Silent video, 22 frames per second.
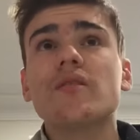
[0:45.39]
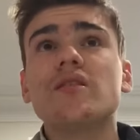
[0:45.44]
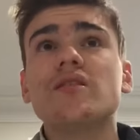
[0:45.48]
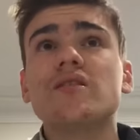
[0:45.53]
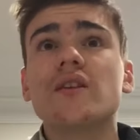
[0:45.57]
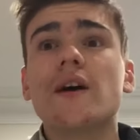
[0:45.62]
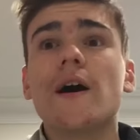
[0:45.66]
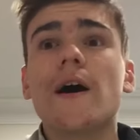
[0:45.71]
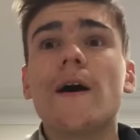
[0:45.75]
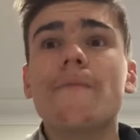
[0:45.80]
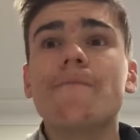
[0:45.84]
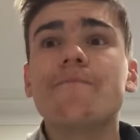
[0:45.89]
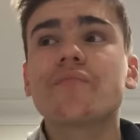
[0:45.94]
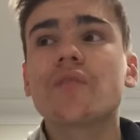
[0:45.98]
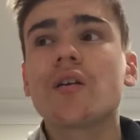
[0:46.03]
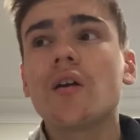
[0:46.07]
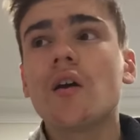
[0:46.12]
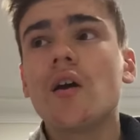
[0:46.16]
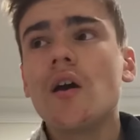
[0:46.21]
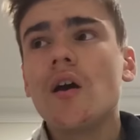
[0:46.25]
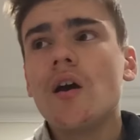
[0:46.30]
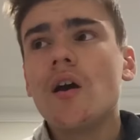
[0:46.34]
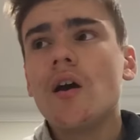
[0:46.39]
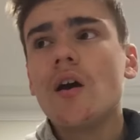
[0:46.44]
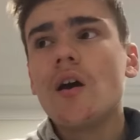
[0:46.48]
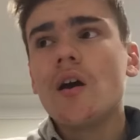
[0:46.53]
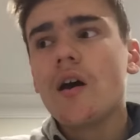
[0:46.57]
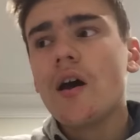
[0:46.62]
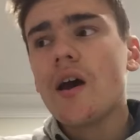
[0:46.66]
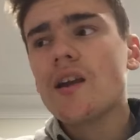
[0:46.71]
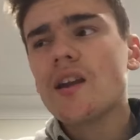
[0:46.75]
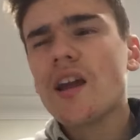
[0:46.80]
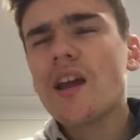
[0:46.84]
And
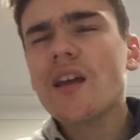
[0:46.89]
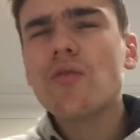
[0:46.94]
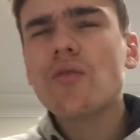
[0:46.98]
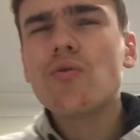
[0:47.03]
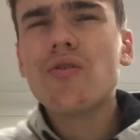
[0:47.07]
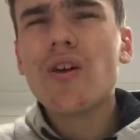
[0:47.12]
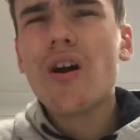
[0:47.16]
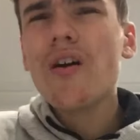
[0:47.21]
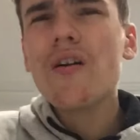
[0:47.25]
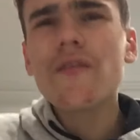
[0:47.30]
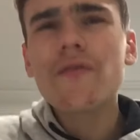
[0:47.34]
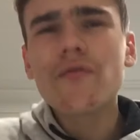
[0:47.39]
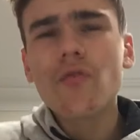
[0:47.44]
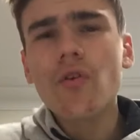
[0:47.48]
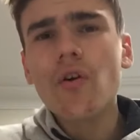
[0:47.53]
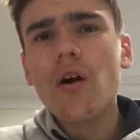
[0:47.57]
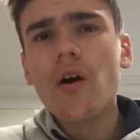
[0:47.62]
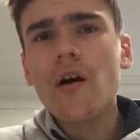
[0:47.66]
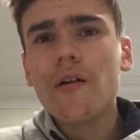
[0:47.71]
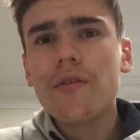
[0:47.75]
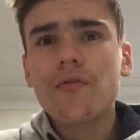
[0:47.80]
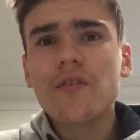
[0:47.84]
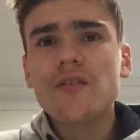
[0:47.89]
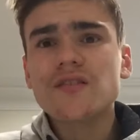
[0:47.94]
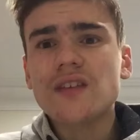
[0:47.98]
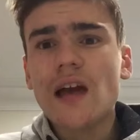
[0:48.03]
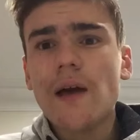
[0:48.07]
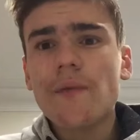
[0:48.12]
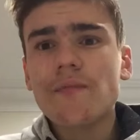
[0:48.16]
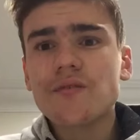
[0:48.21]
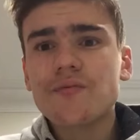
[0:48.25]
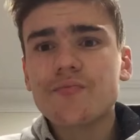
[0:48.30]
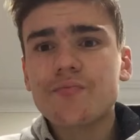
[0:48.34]
yeah, look, overall, I thought his
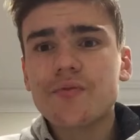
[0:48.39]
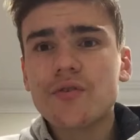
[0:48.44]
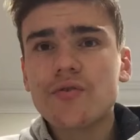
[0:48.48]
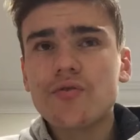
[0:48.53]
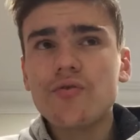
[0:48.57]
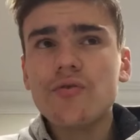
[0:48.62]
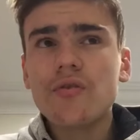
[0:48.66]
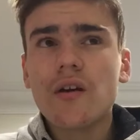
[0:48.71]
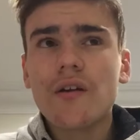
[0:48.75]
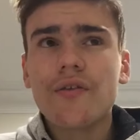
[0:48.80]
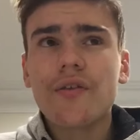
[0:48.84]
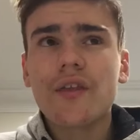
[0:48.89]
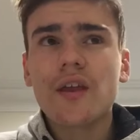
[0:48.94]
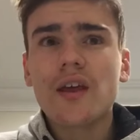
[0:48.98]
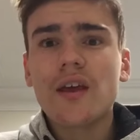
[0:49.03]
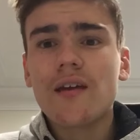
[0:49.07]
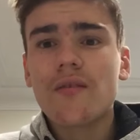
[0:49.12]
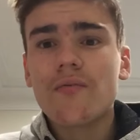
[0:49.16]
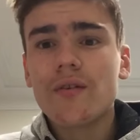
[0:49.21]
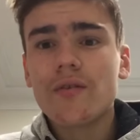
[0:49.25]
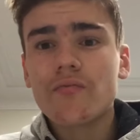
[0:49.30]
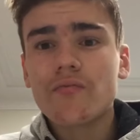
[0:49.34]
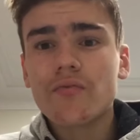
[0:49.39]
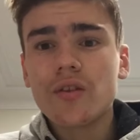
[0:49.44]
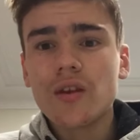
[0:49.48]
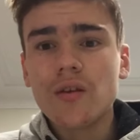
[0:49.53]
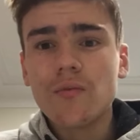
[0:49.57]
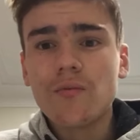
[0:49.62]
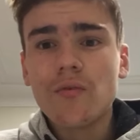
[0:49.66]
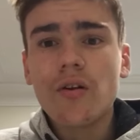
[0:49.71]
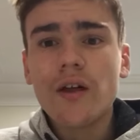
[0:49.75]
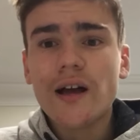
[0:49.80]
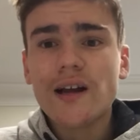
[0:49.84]
game was pretty good. I think he went
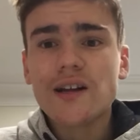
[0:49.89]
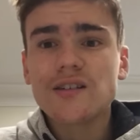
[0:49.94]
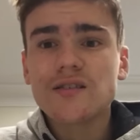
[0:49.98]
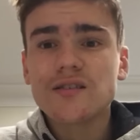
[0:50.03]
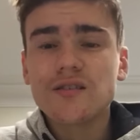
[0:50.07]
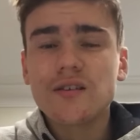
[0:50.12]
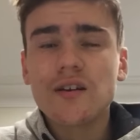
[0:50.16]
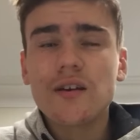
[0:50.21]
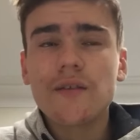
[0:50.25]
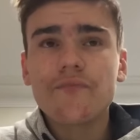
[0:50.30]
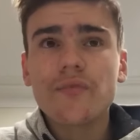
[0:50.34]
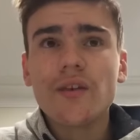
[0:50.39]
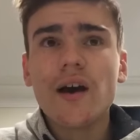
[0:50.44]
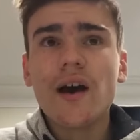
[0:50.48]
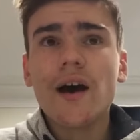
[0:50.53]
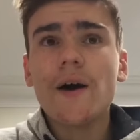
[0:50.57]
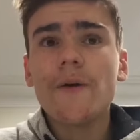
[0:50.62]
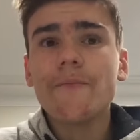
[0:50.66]
really well, actually. Could